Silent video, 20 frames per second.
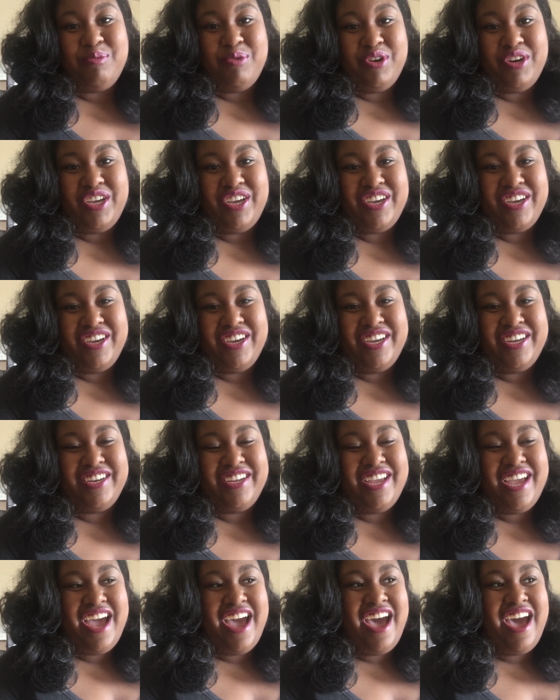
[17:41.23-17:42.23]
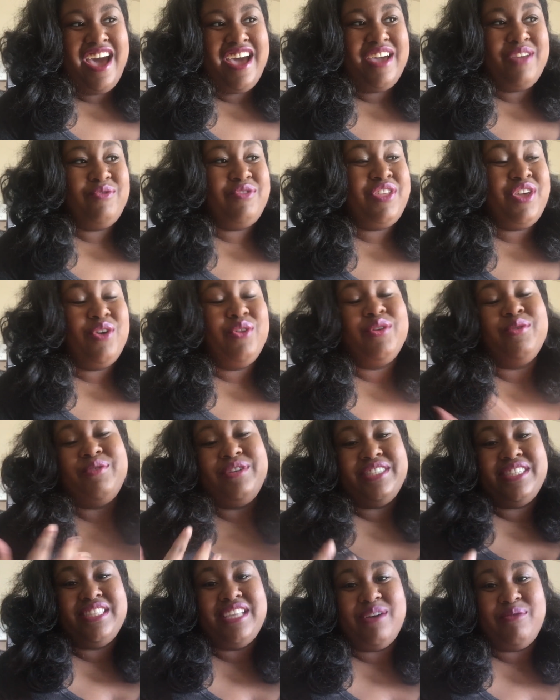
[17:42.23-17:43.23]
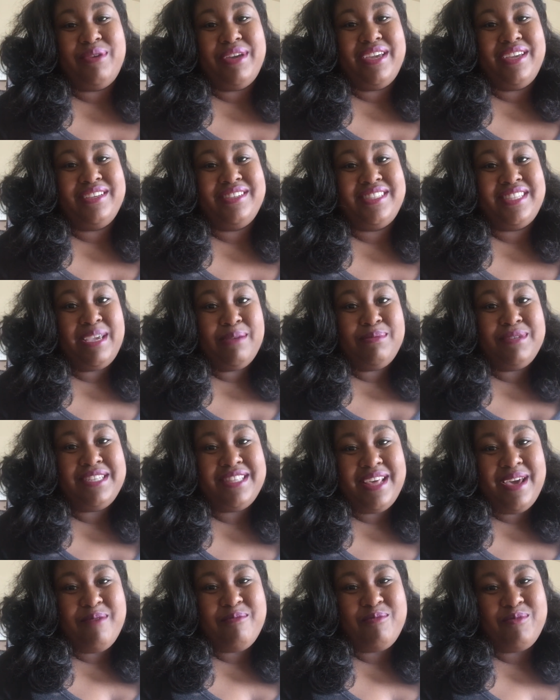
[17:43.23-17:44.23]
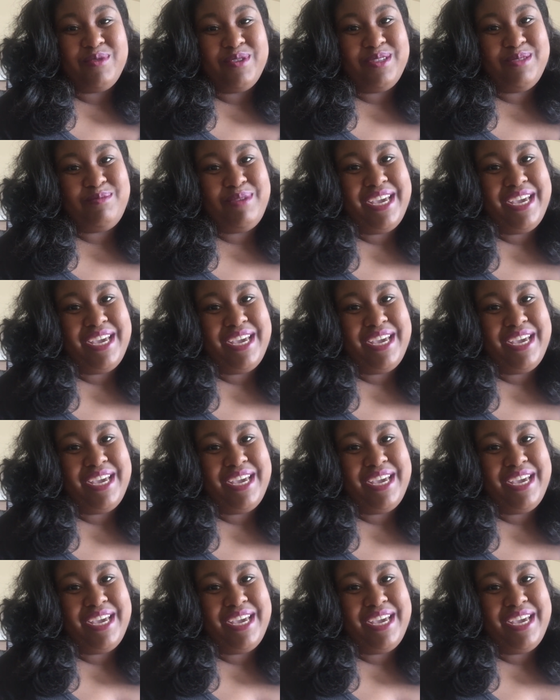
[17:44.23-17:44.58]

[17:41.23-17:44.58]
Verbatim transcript: pretty good. Uh, and the only reason that we skipped them was